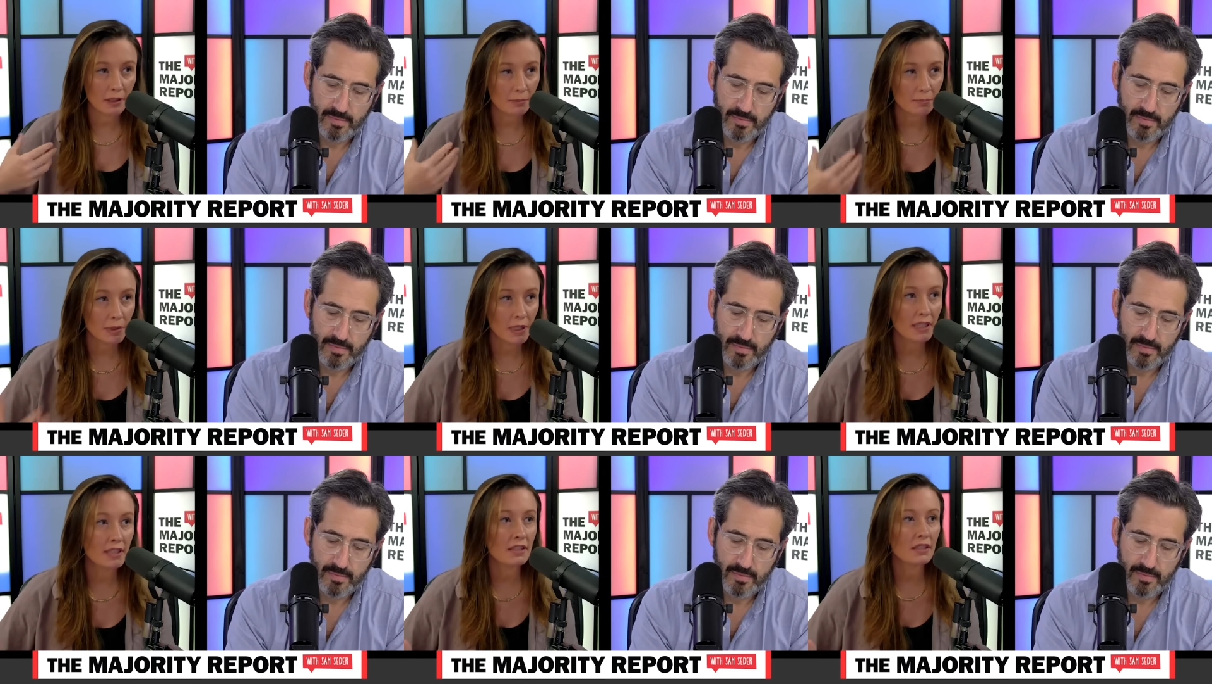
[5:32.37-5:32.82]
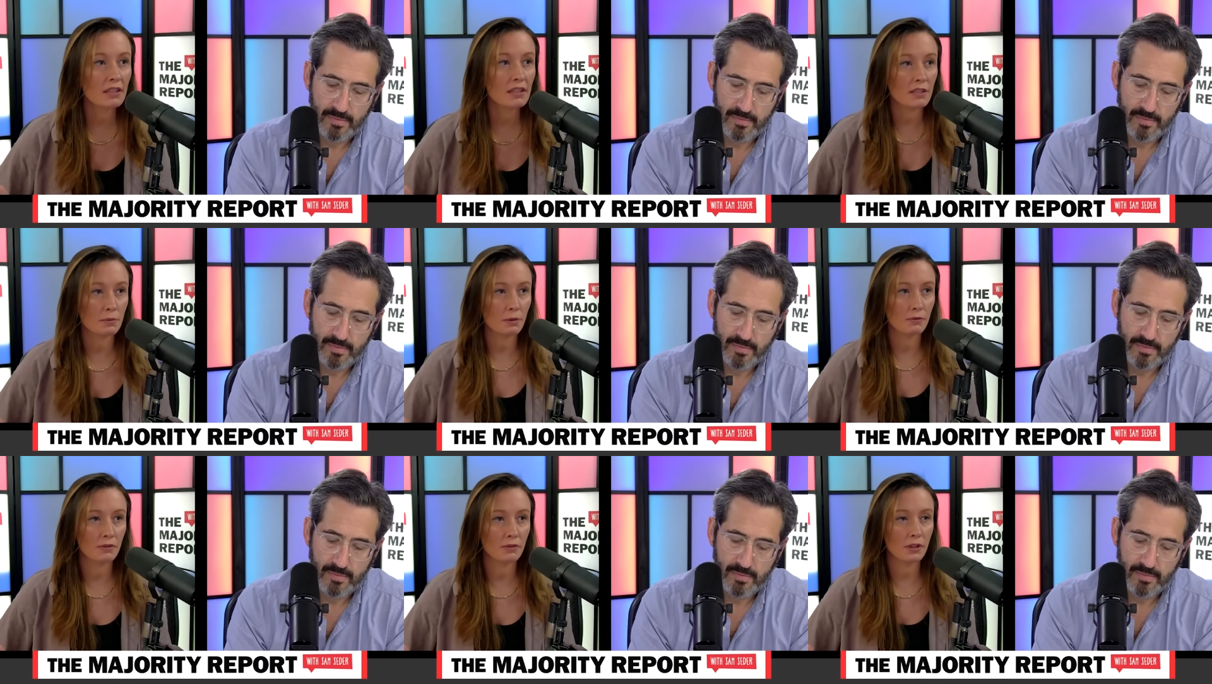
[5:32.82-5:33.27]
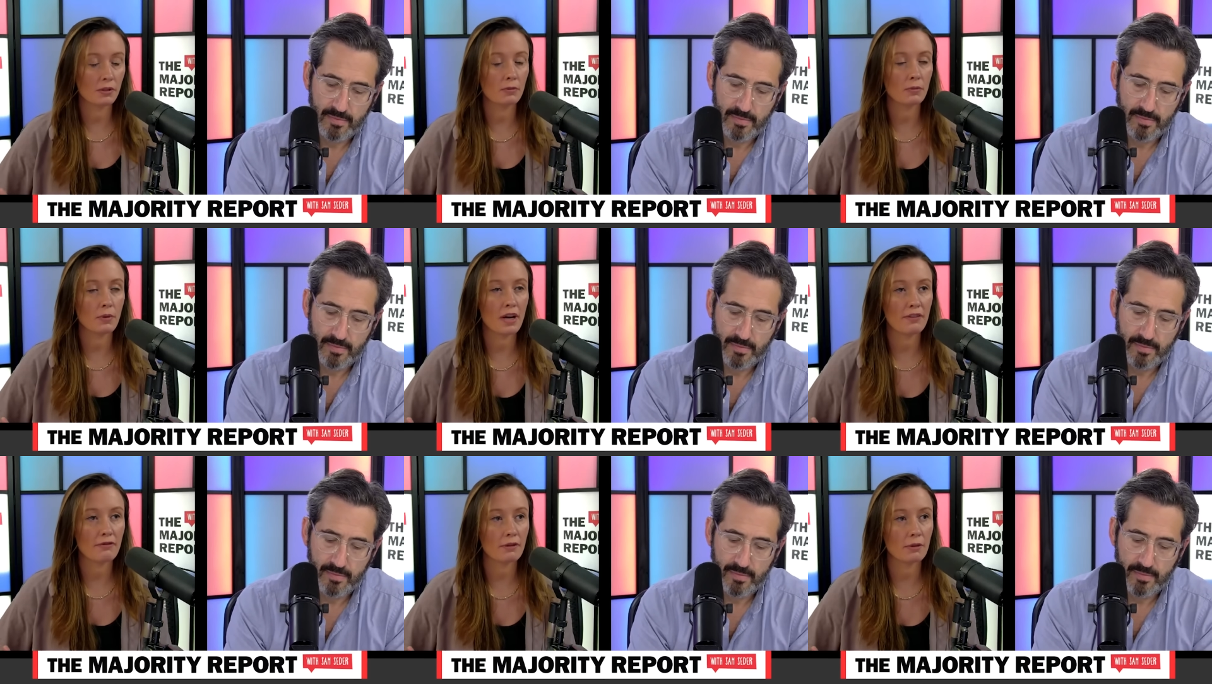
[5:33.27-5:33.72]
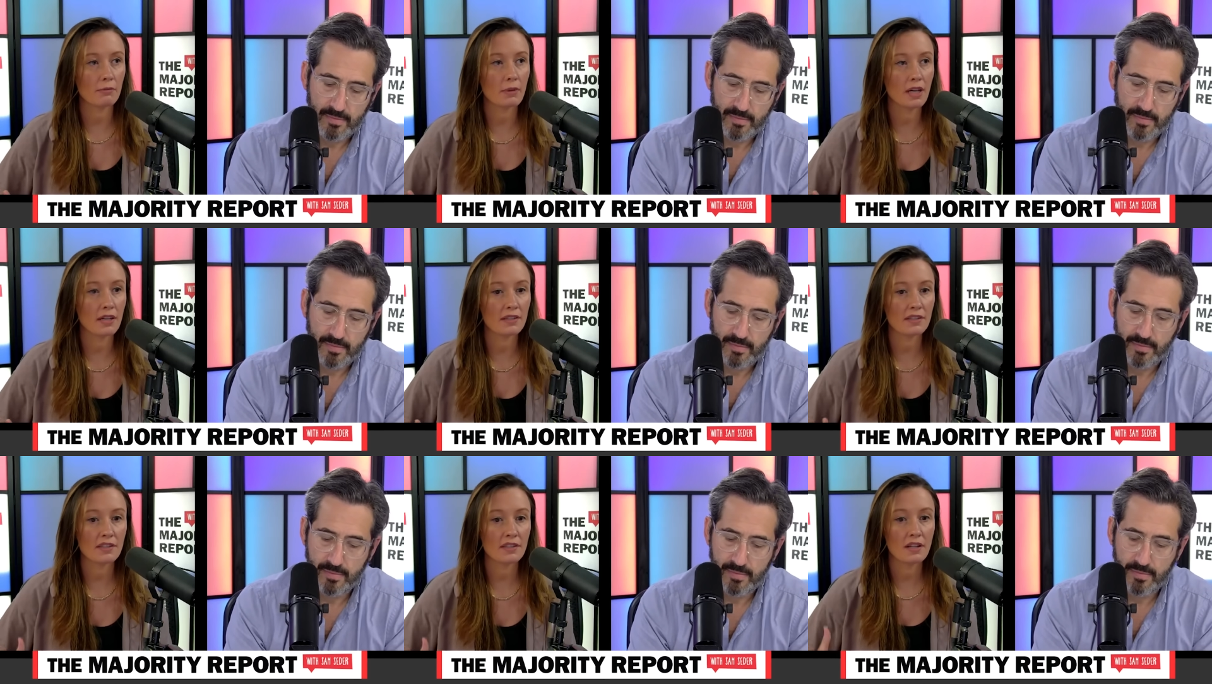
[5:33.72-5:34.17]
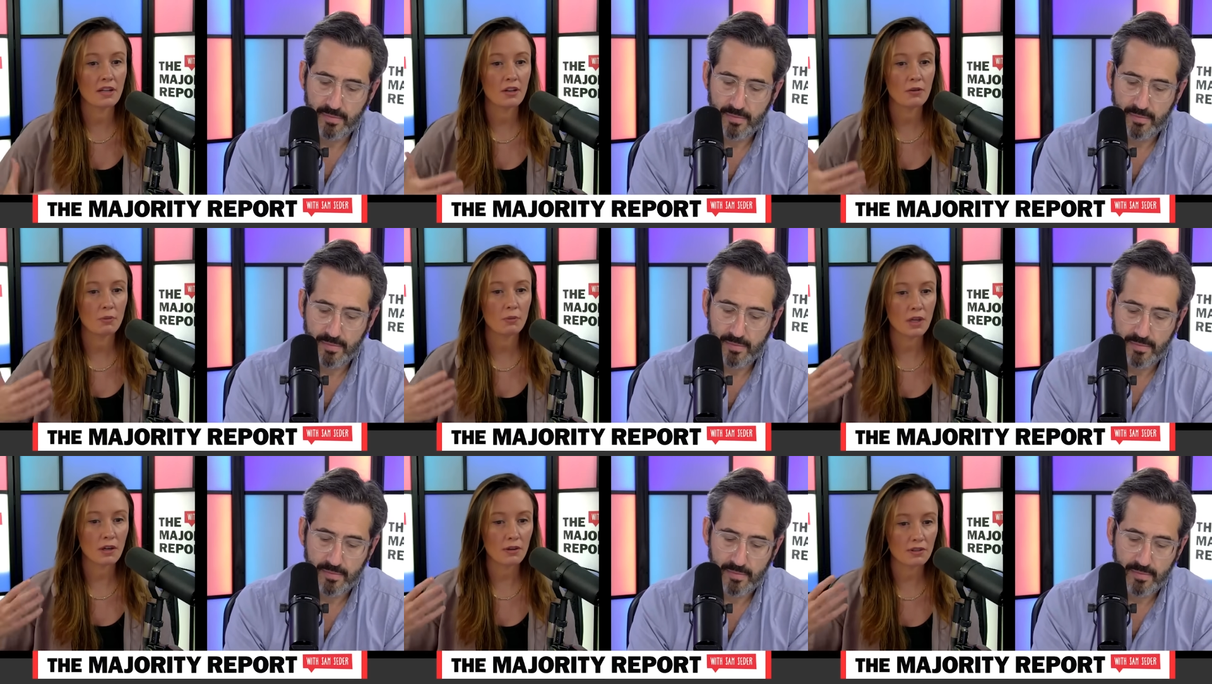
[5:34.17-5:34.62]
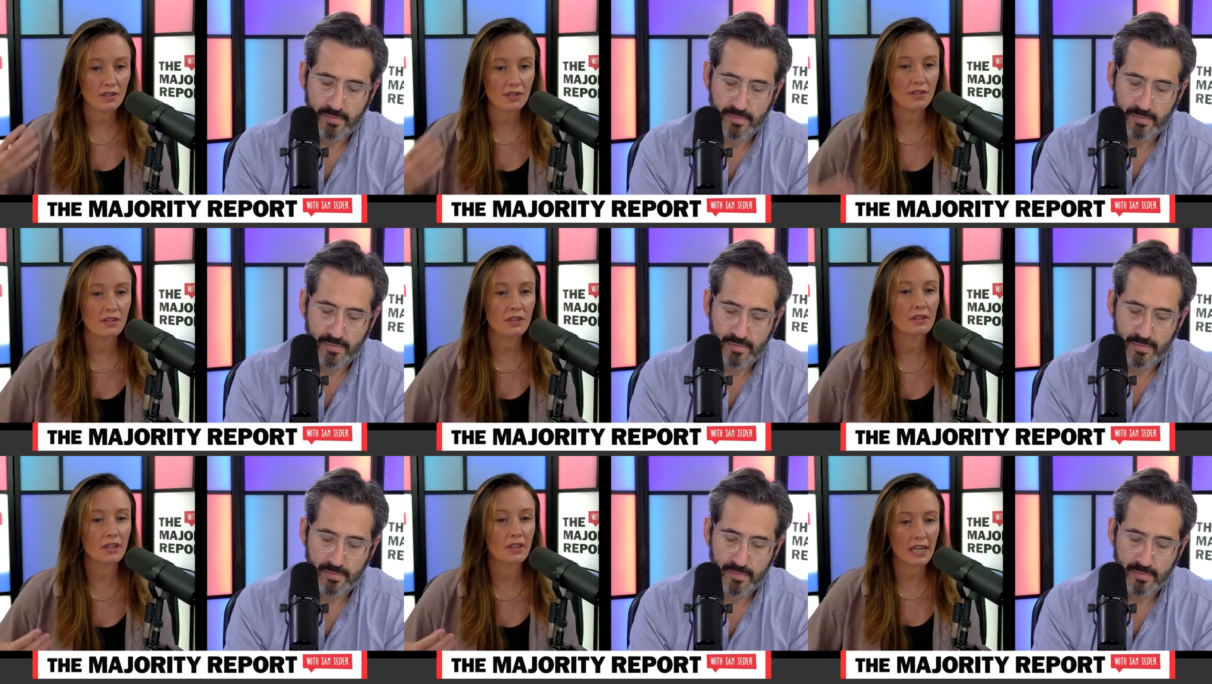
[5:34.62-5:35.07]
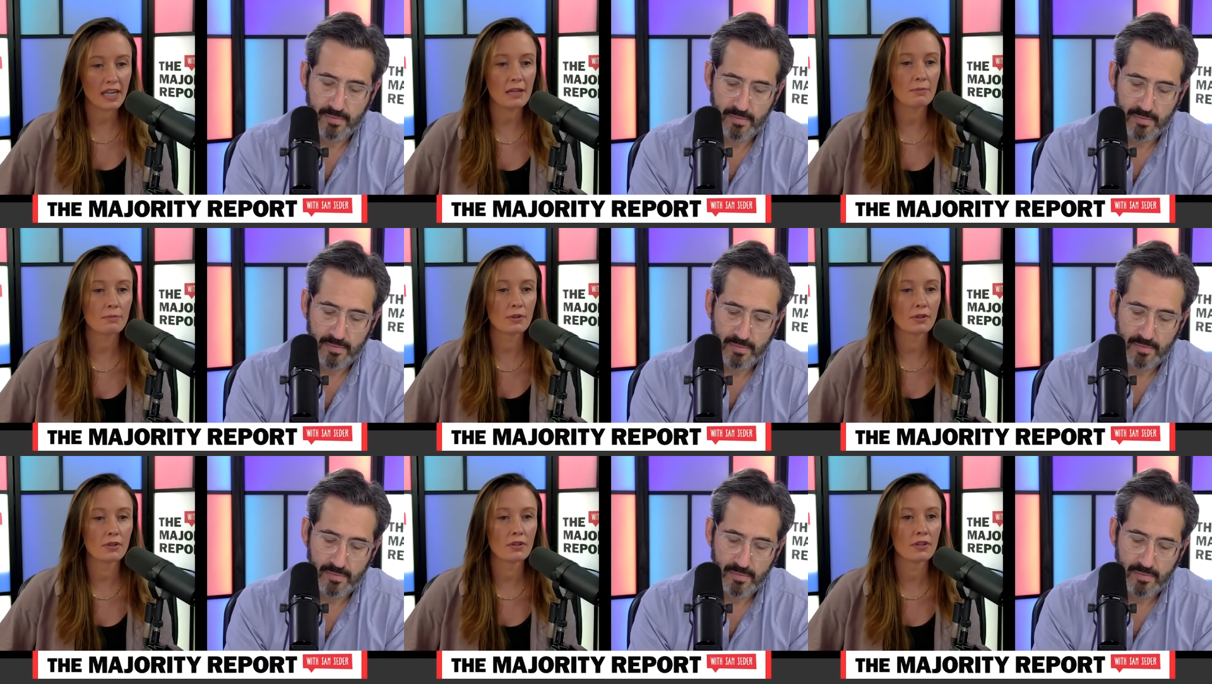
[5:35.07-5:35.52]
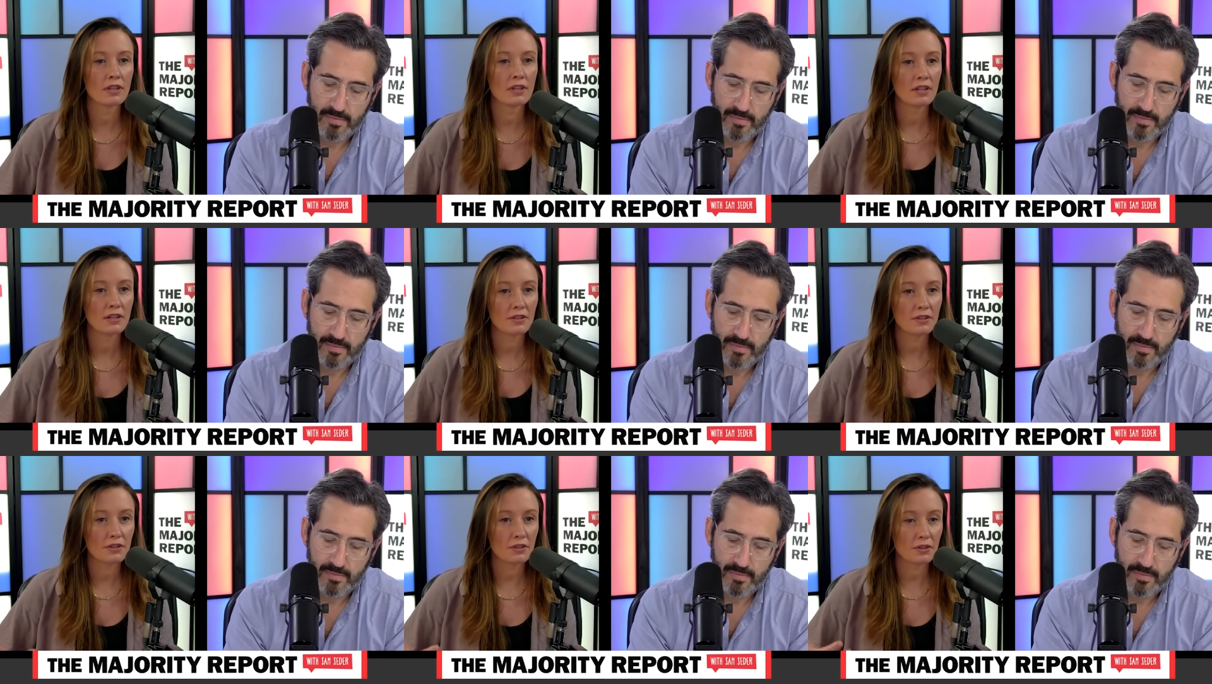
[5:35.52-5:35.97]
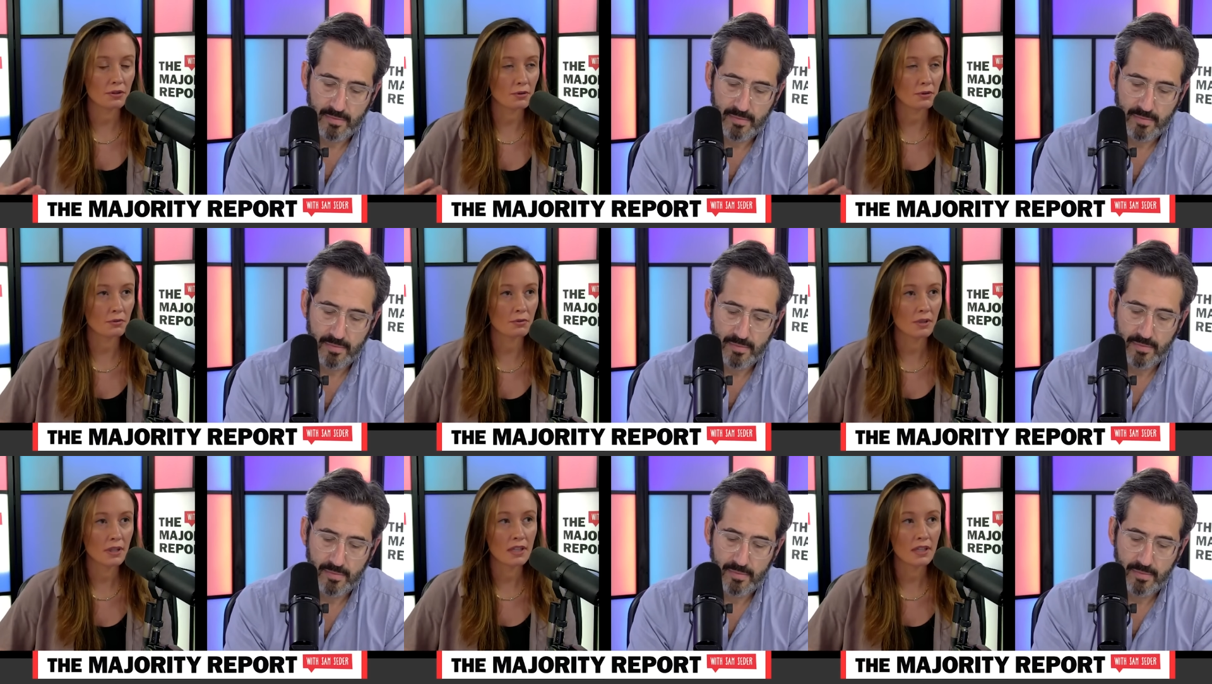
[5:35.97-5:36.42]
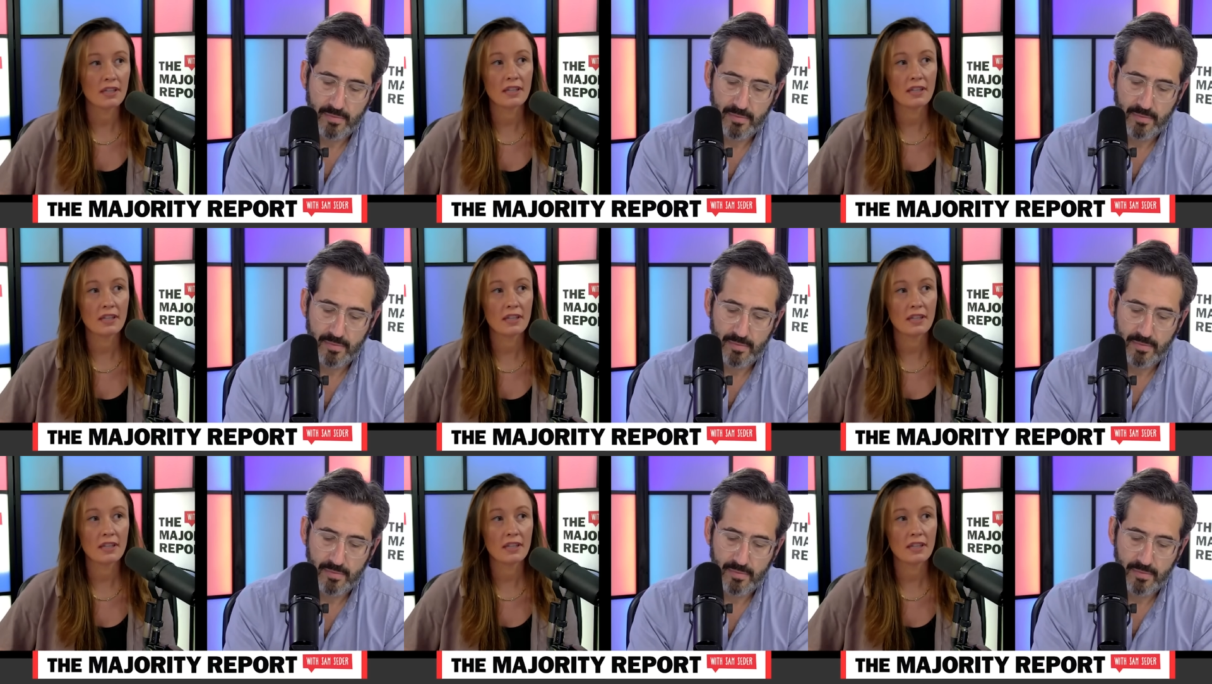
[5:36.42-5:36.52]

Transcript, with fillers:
Speaker 1: opinion is moving away from us we are still able to